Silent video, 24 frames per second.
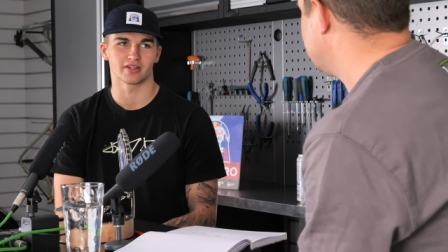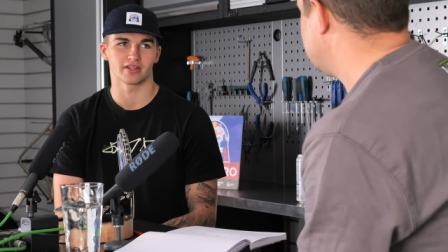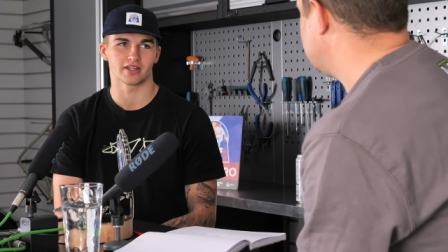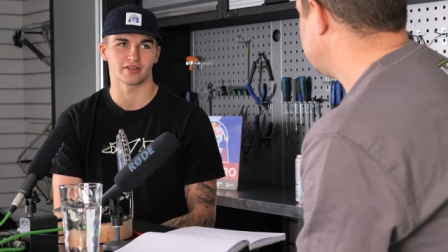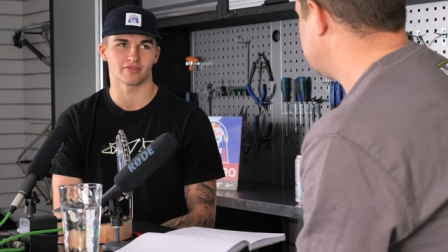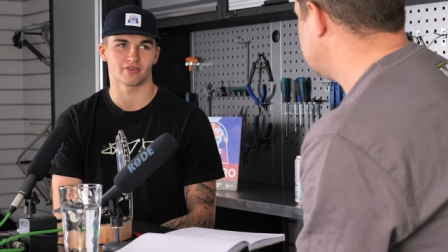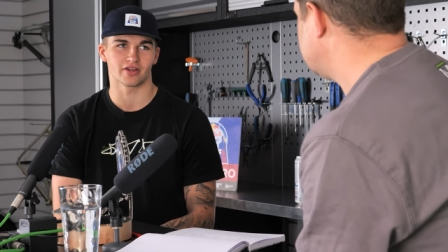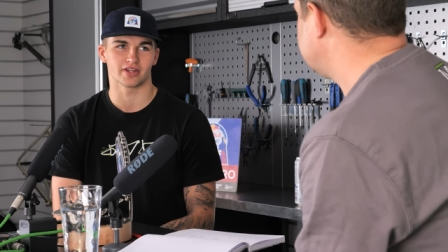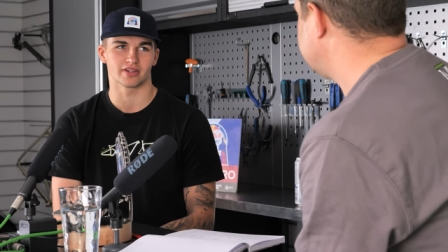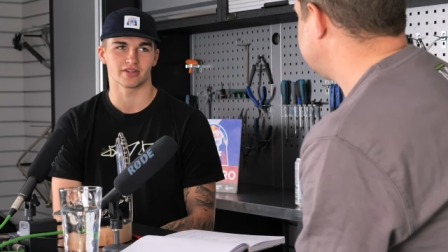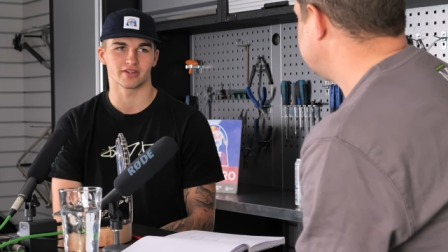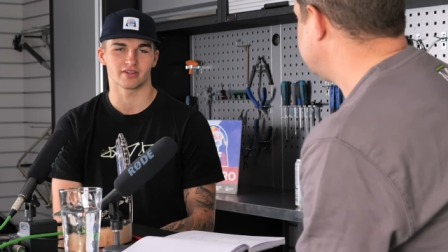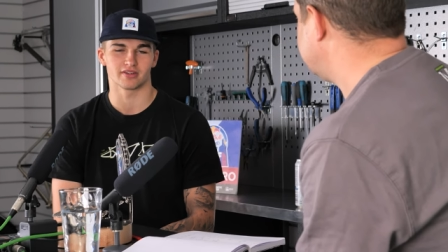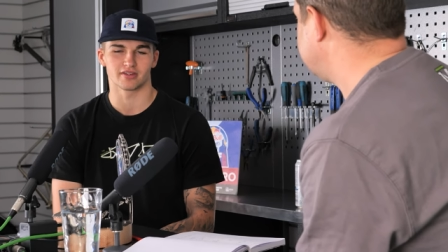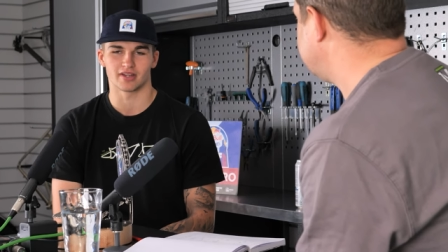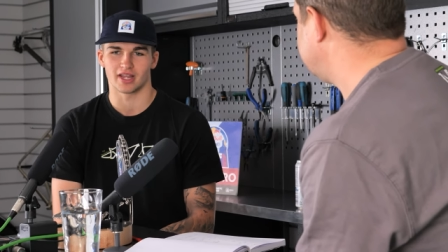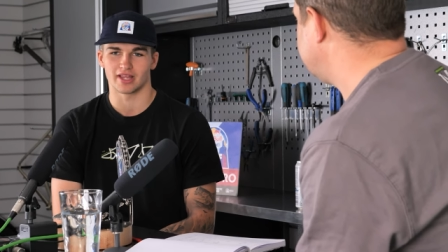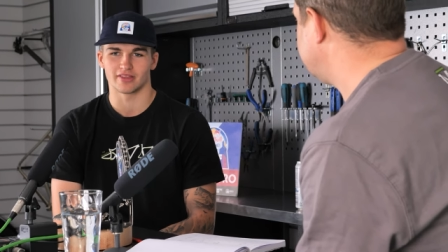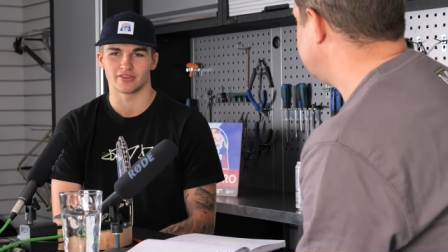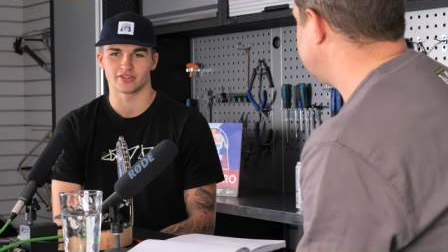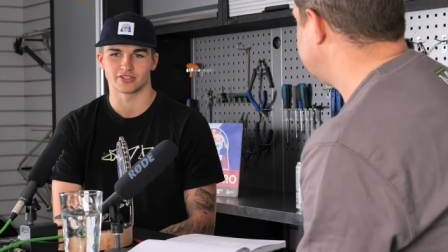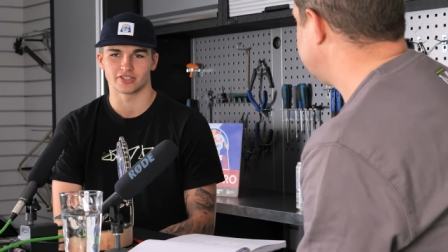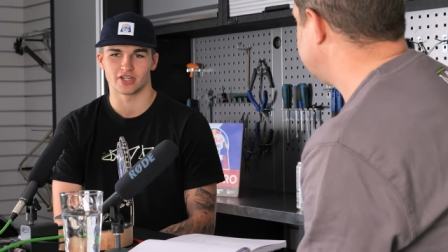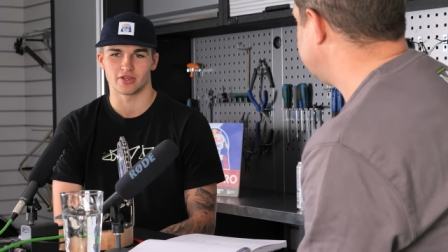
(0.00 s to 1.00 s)
if I
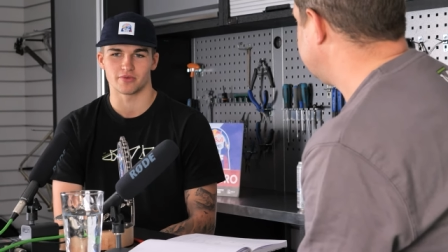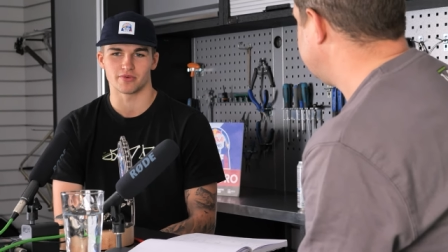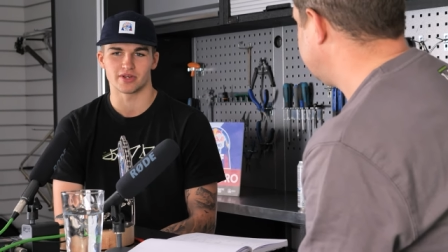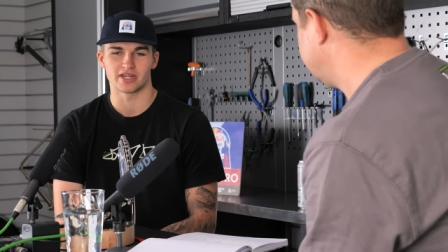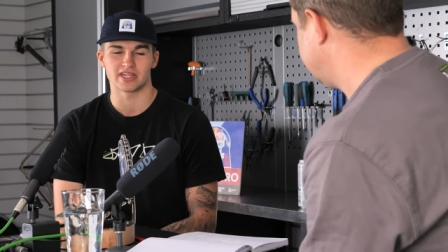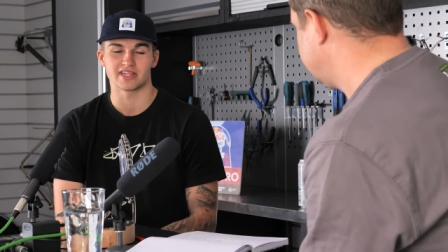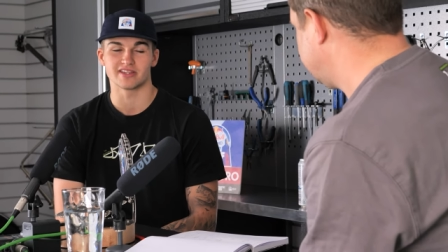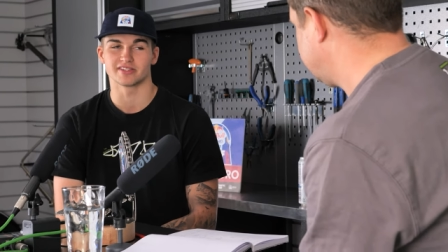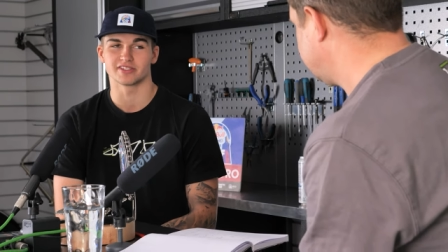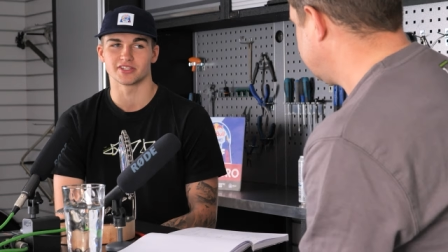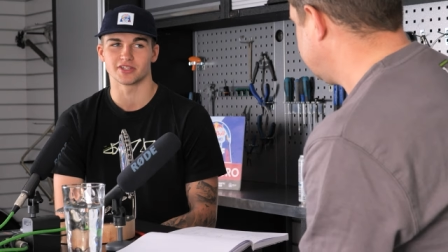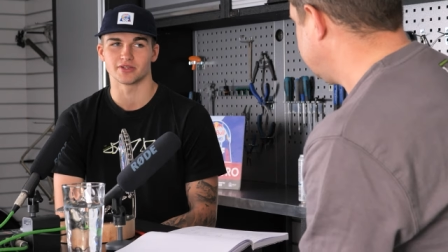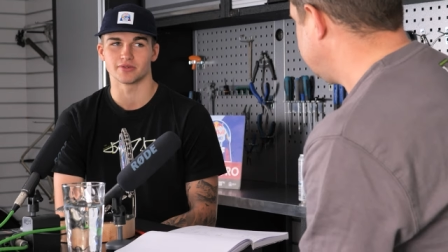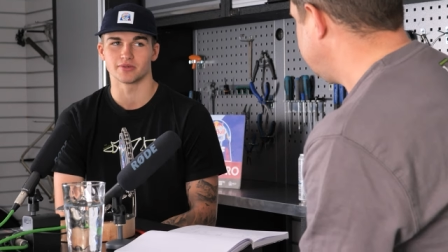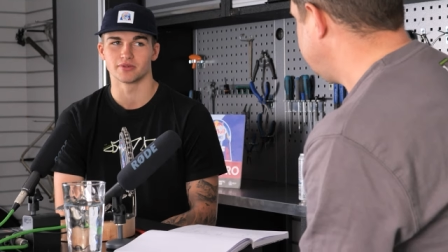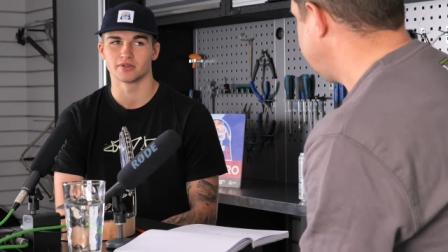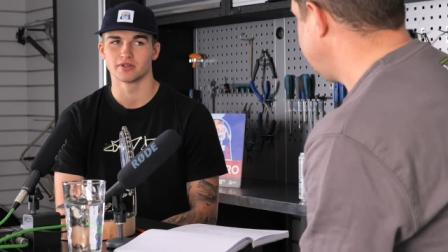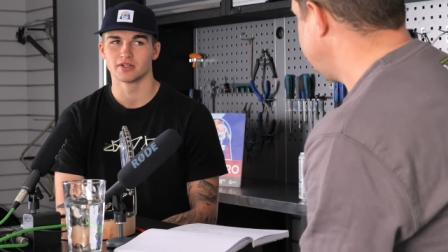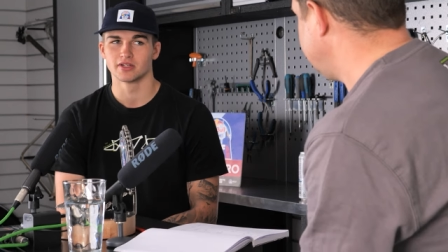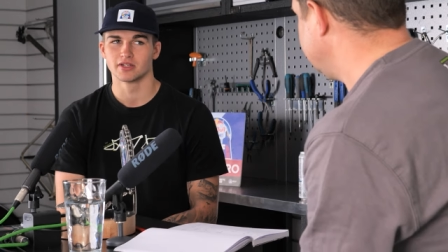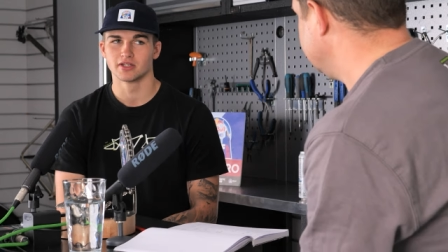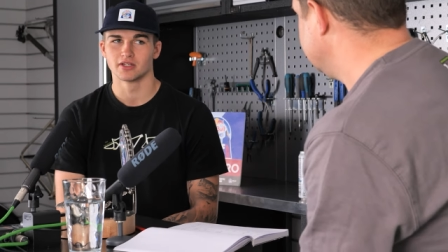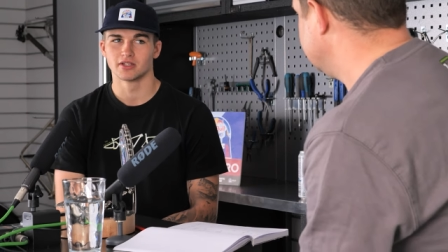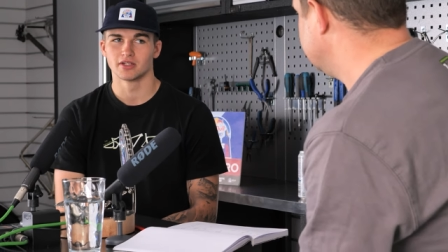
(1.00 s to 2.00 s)
like, there's no need to,
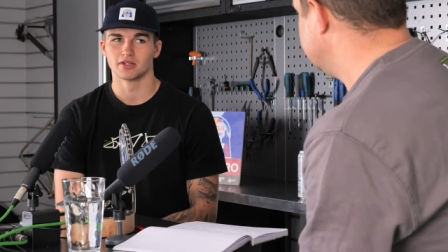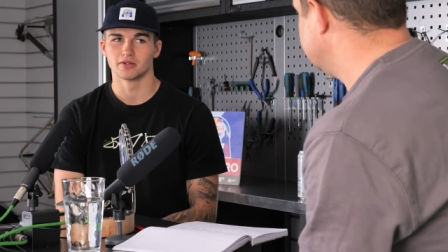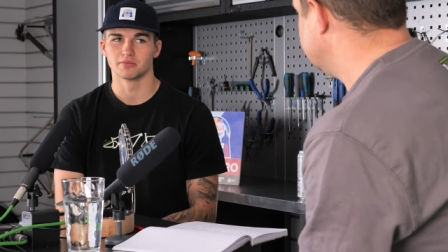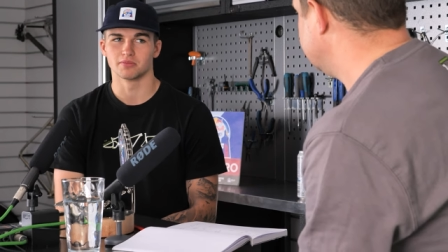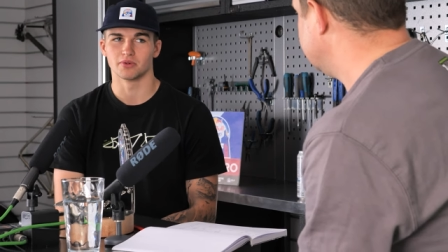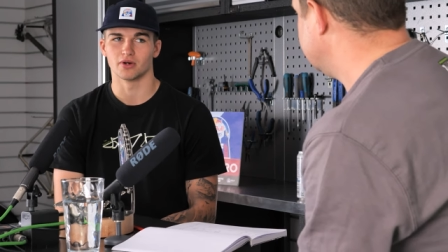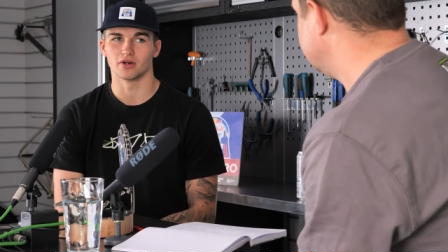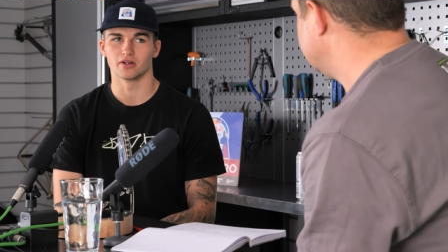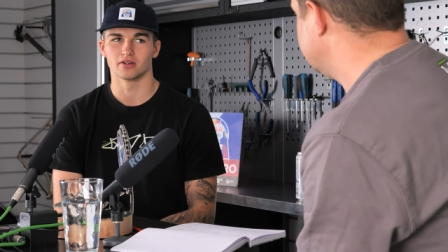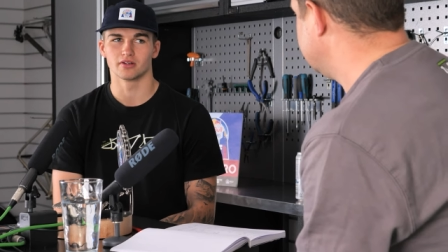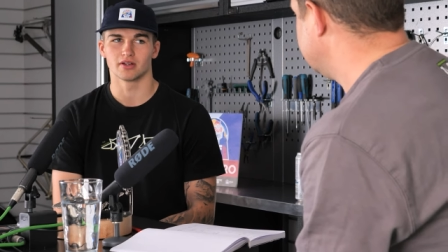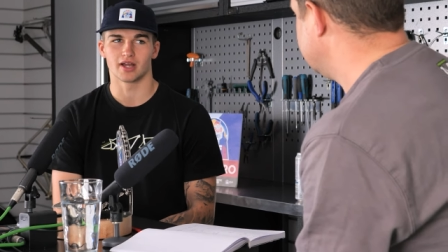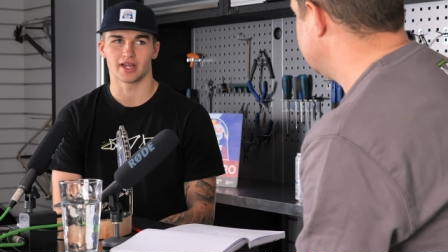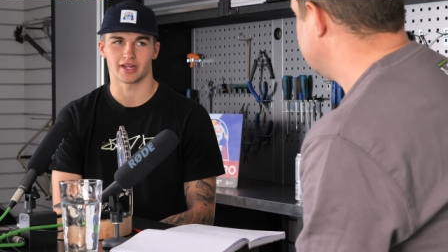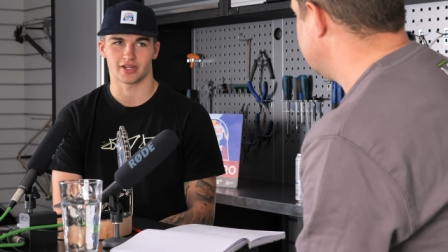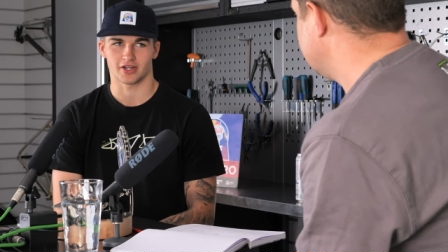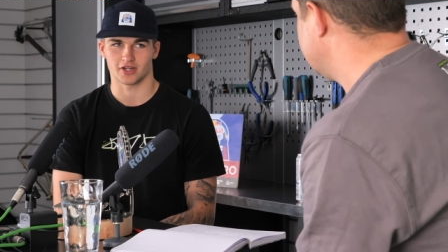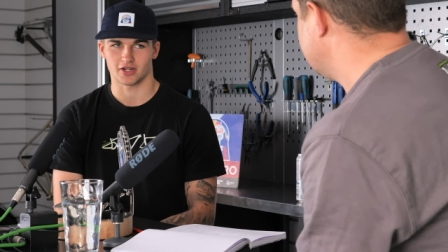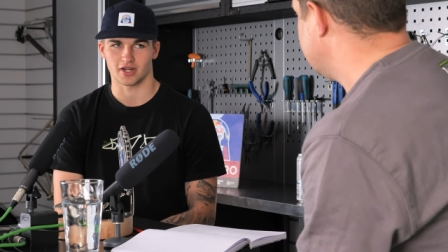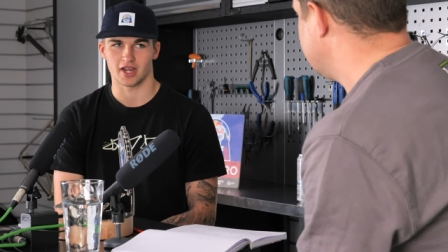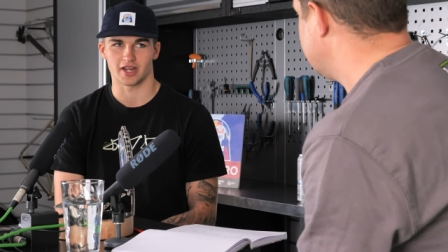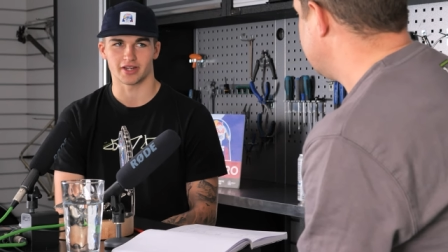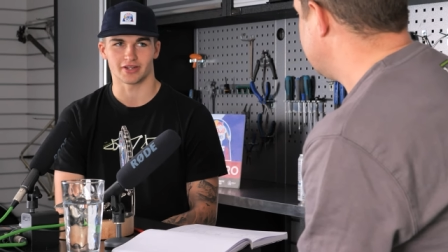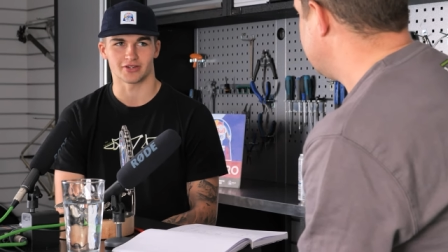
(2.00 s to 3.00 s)
but I
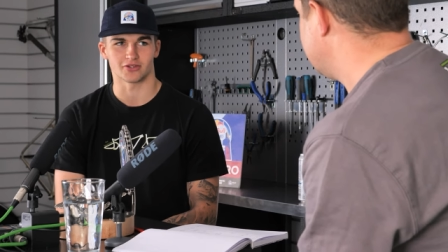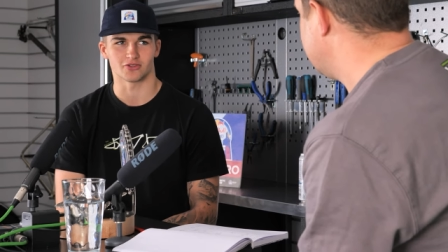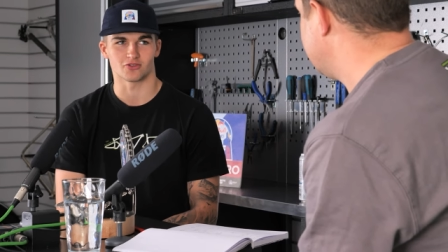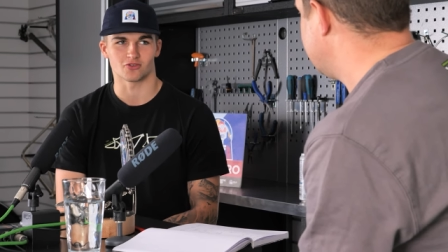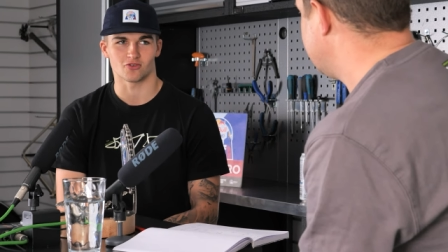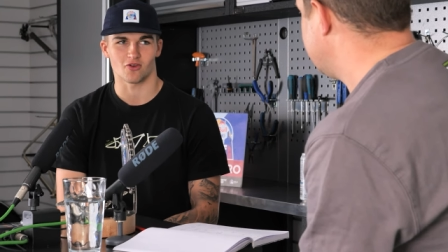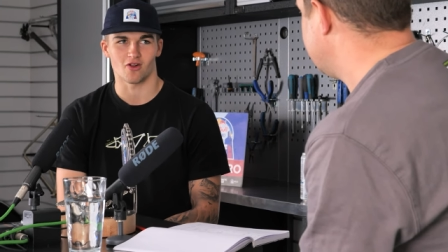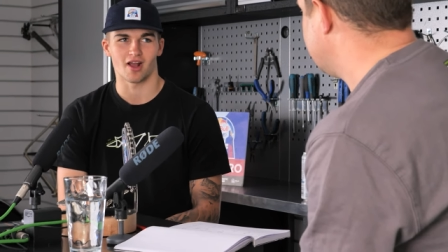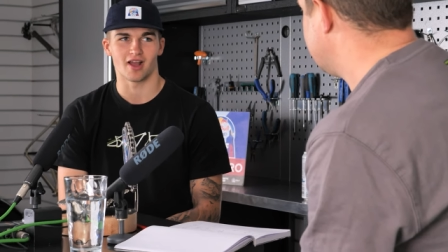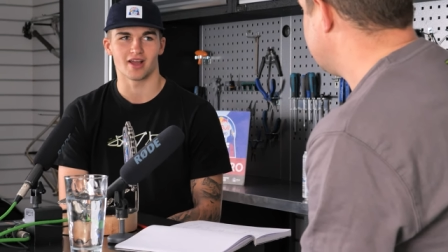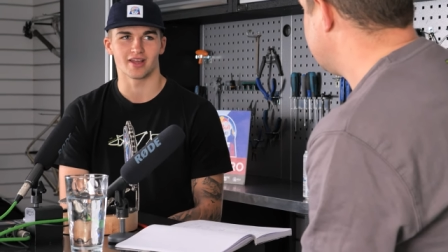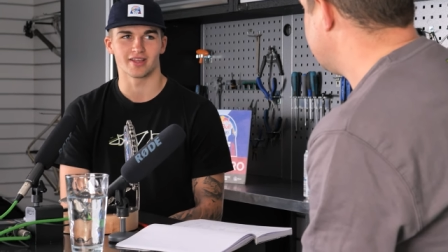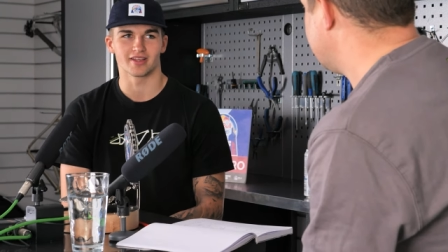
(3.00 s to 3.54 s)
could try.